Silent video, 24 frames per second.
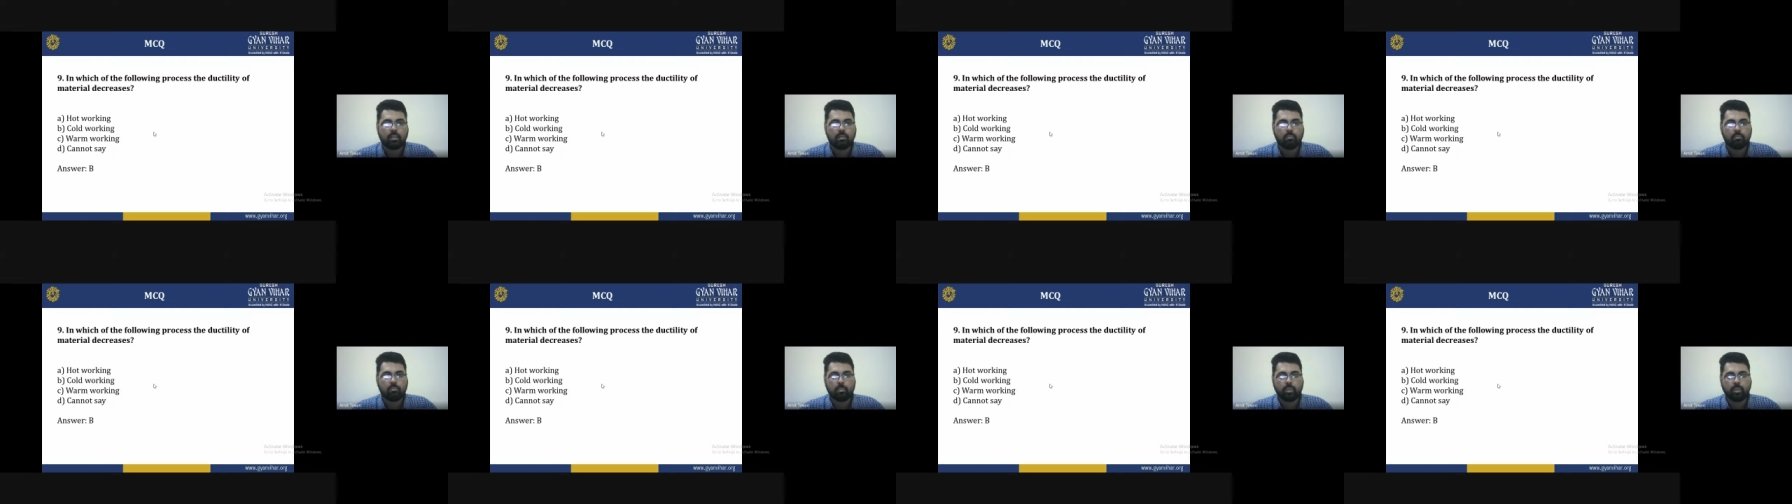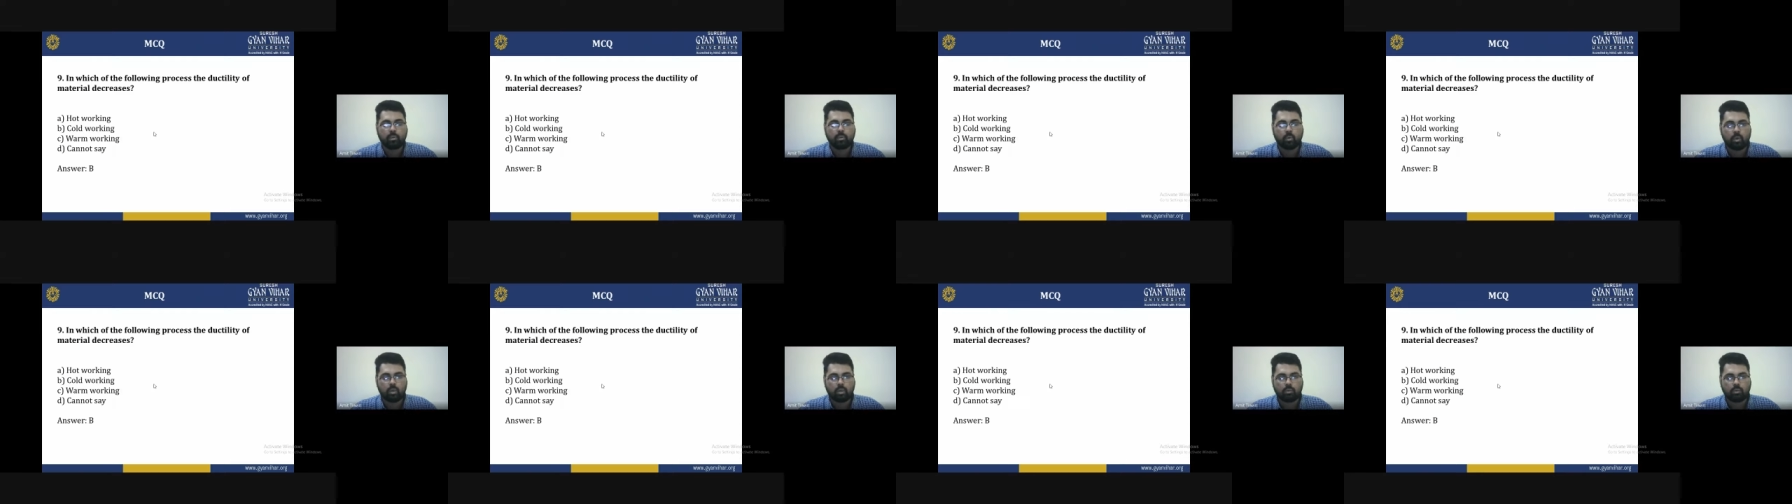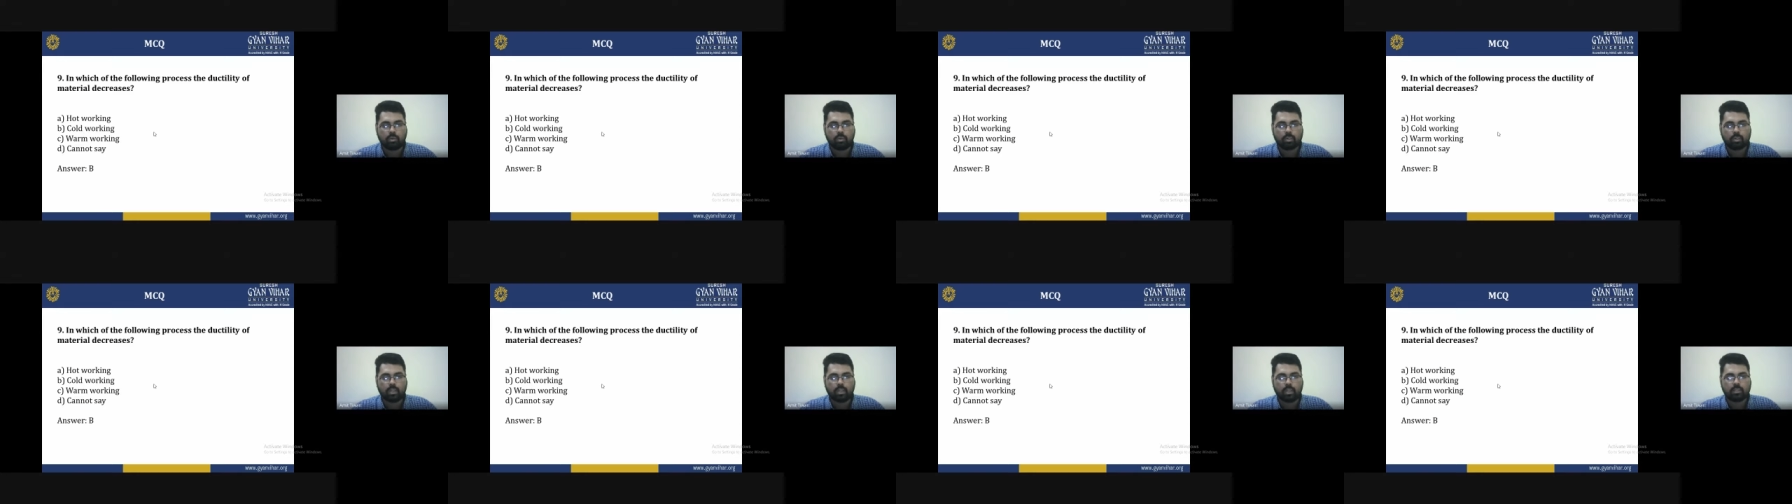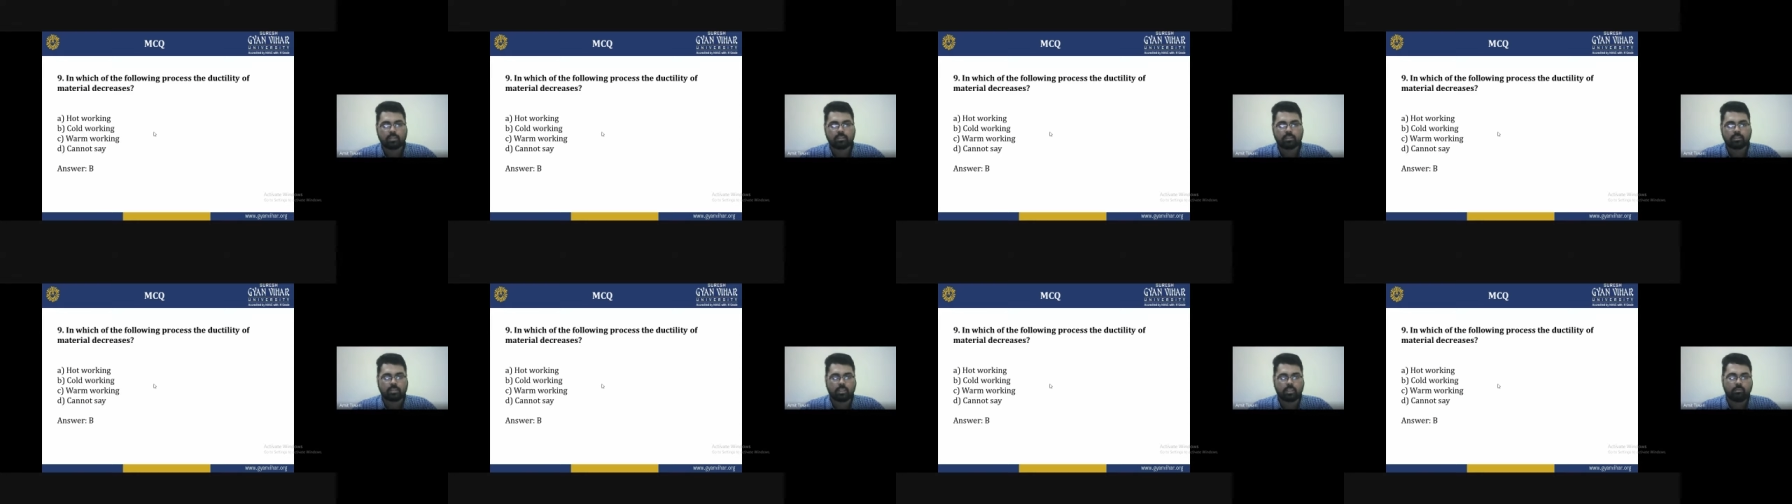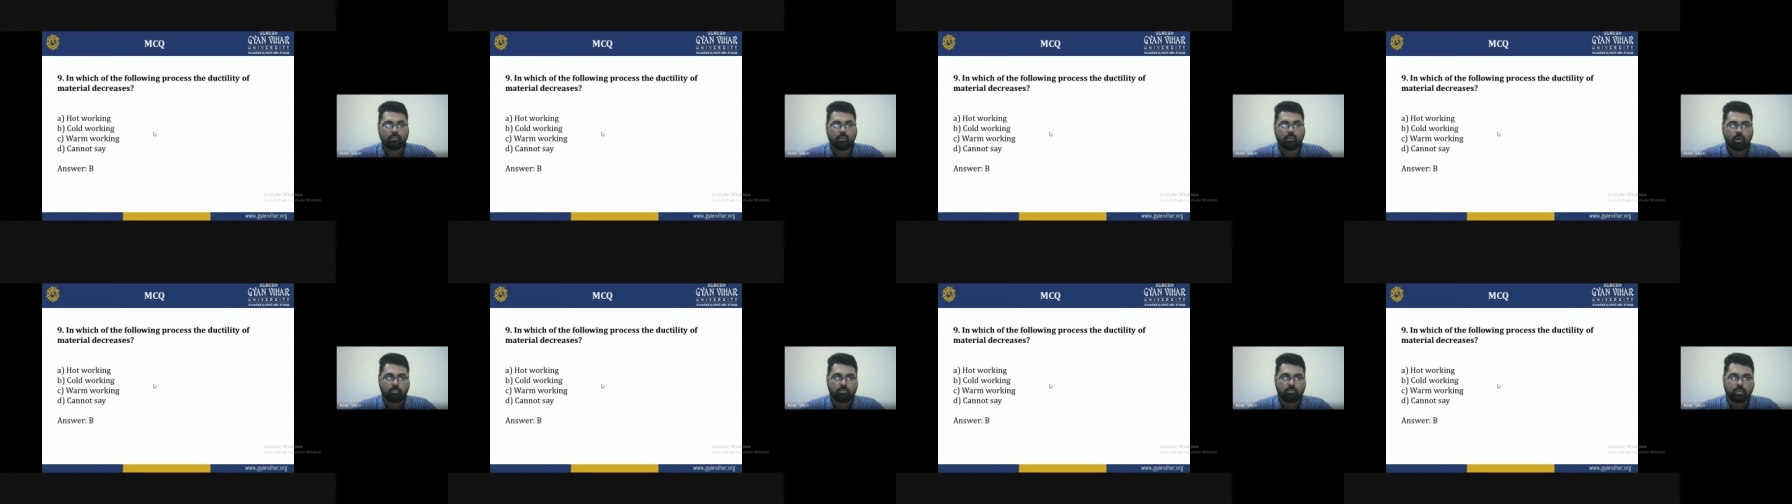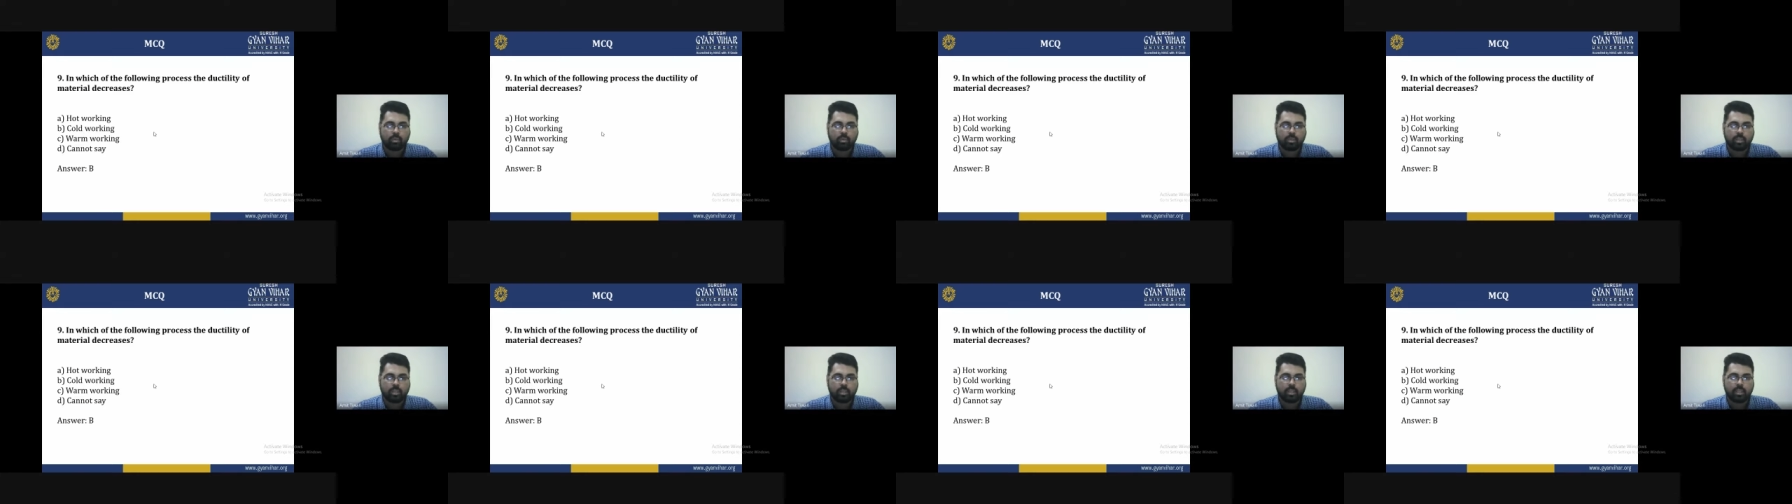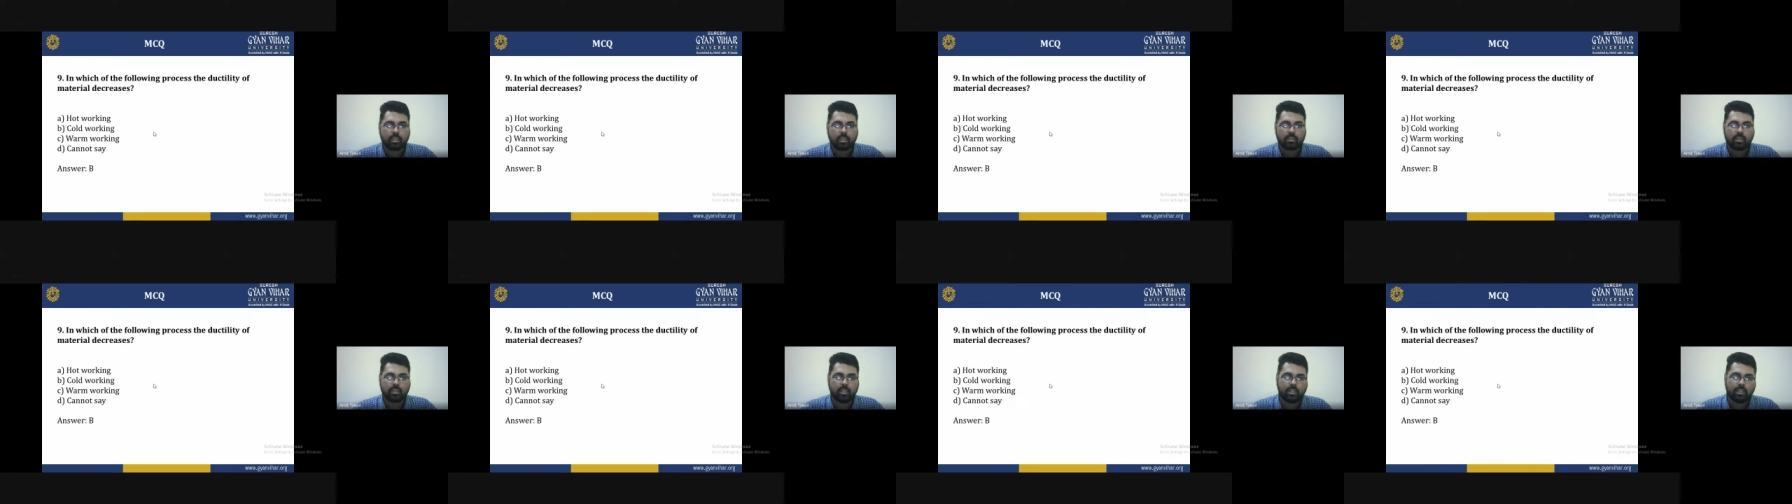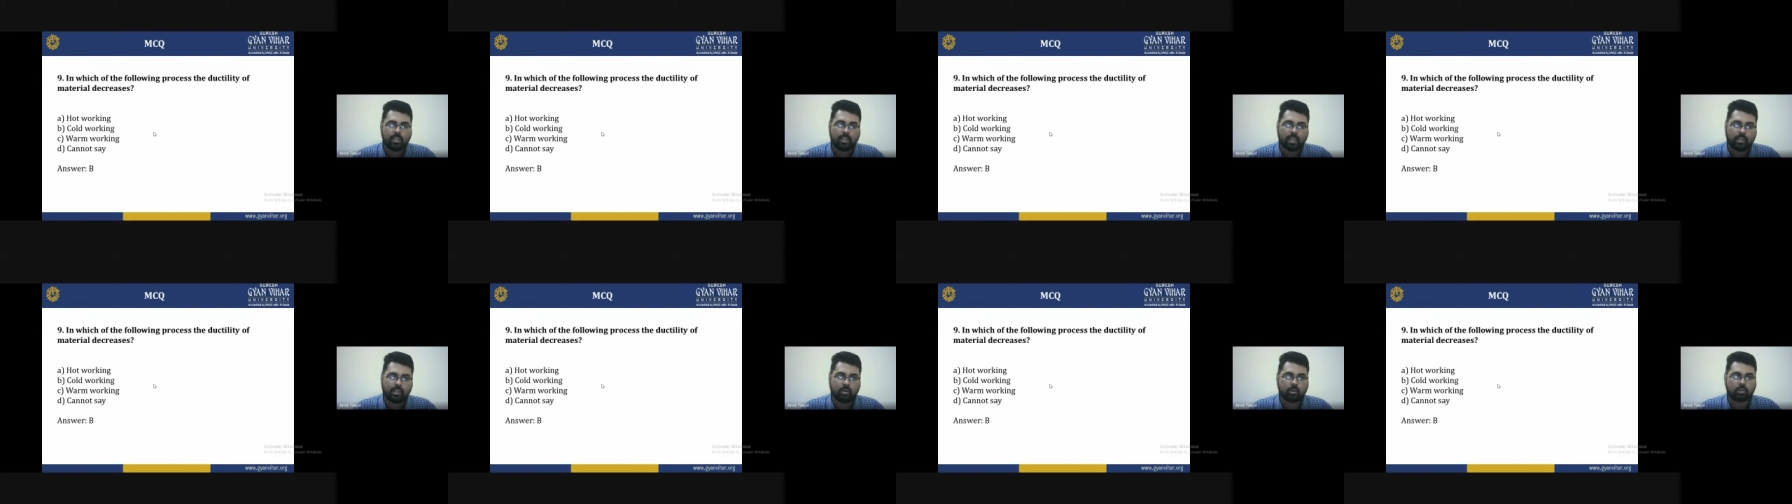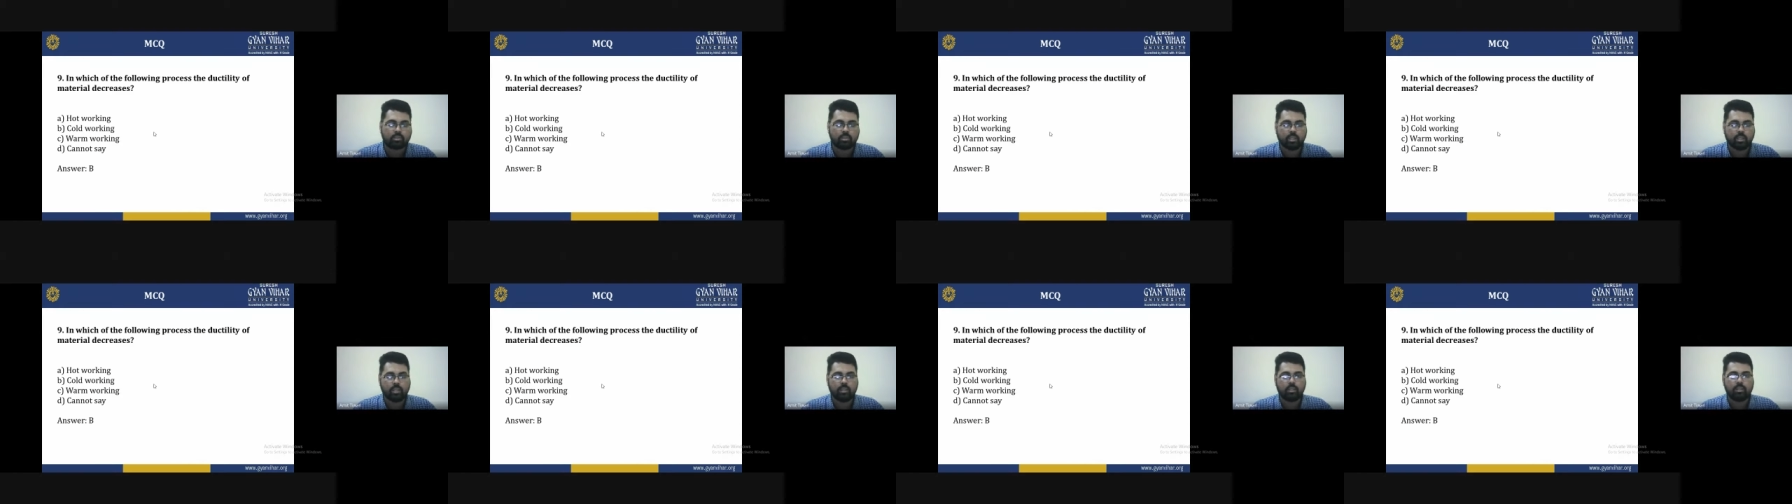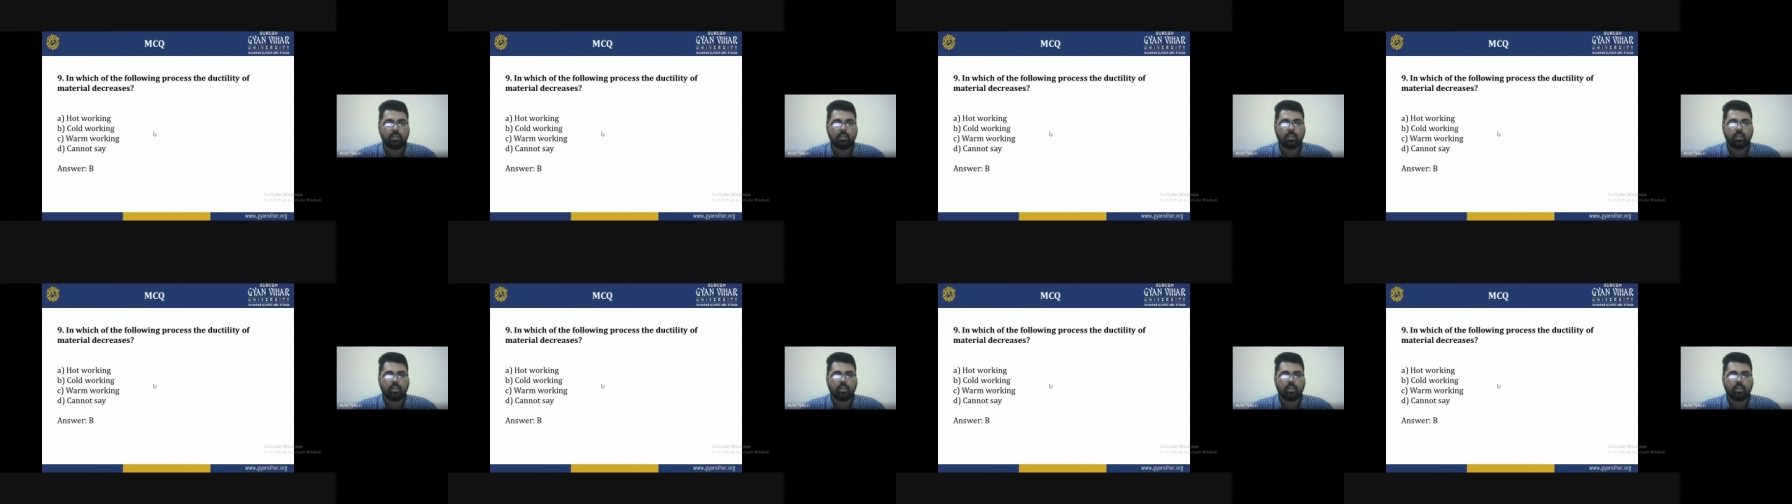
B, cold working, C, warm working, and D, cannot say.